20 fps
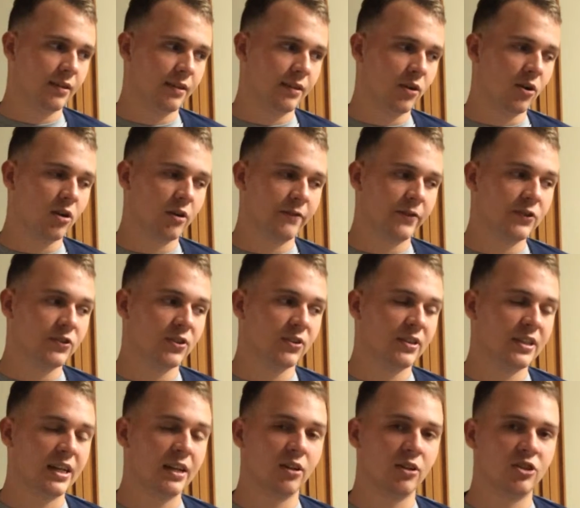the artificial
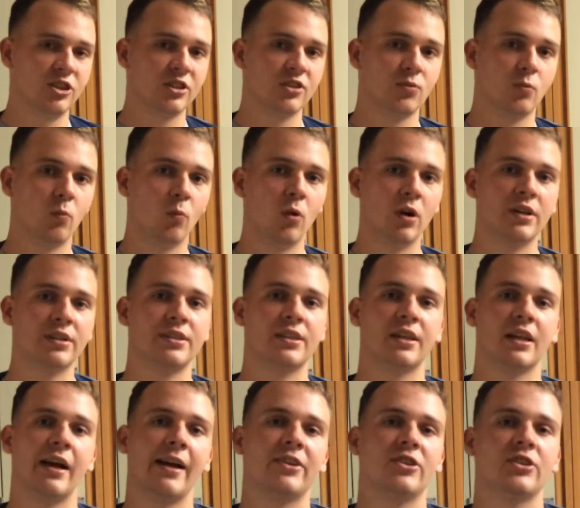intelligence was the
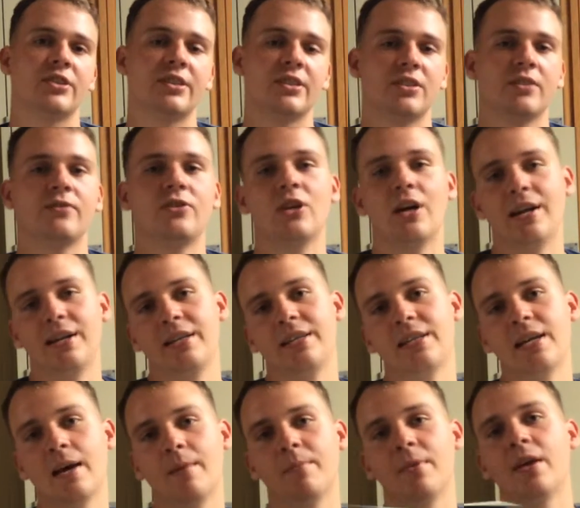consciousness of Johnny
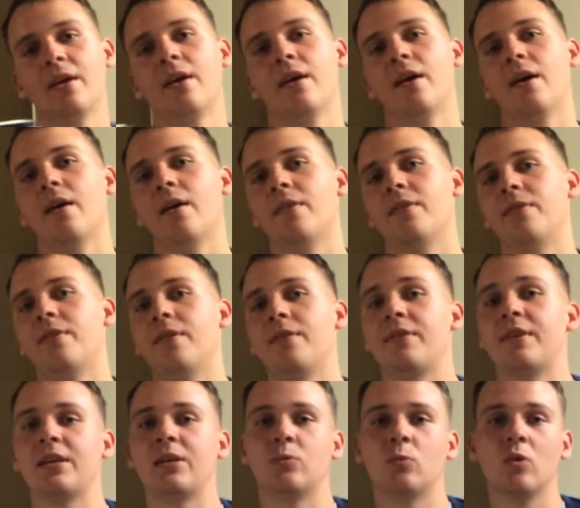Depp. The
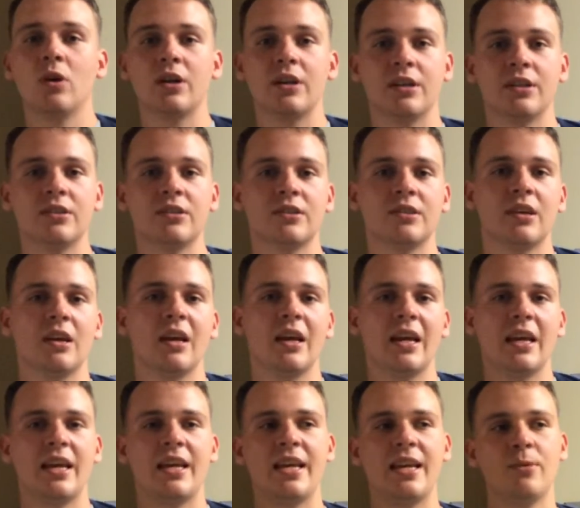thing was,
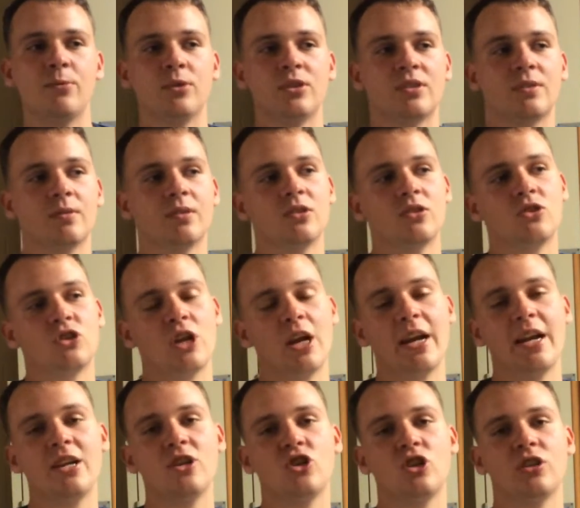he was
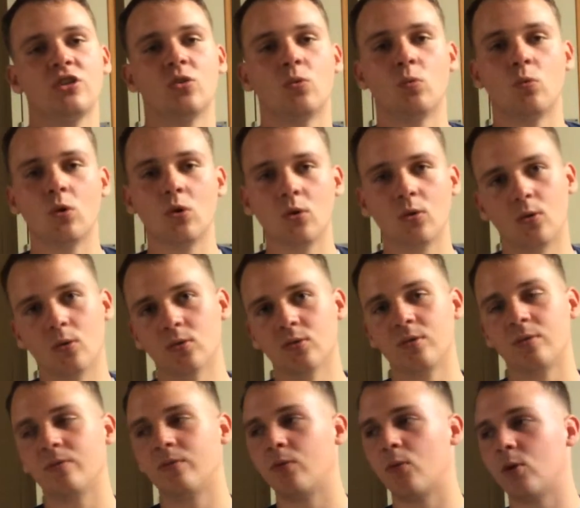changing the world
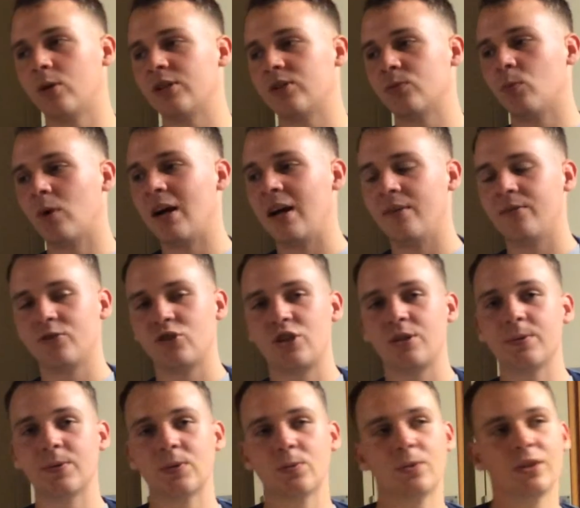for his wife.
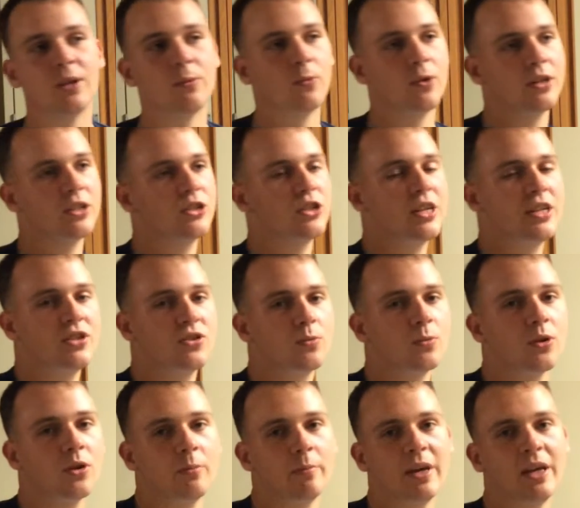She was the one that wanted to change the
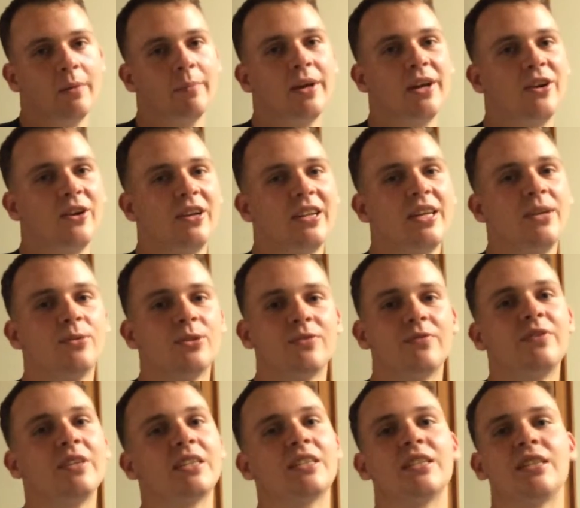world and make it better, and he was
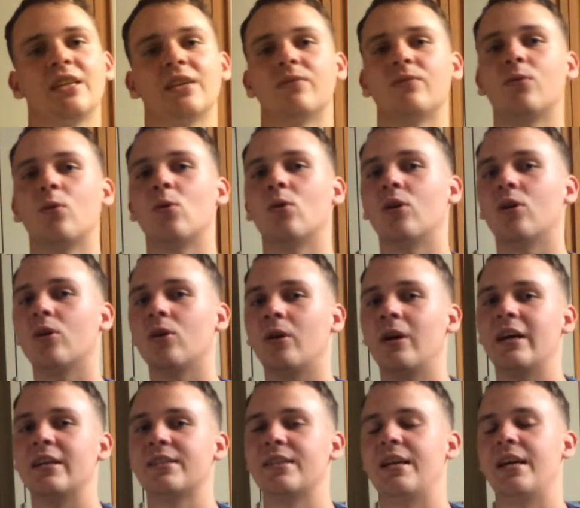fixing it for
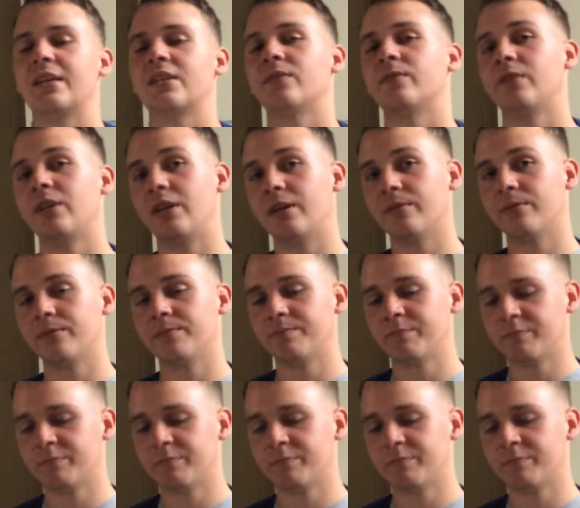her as an act of love.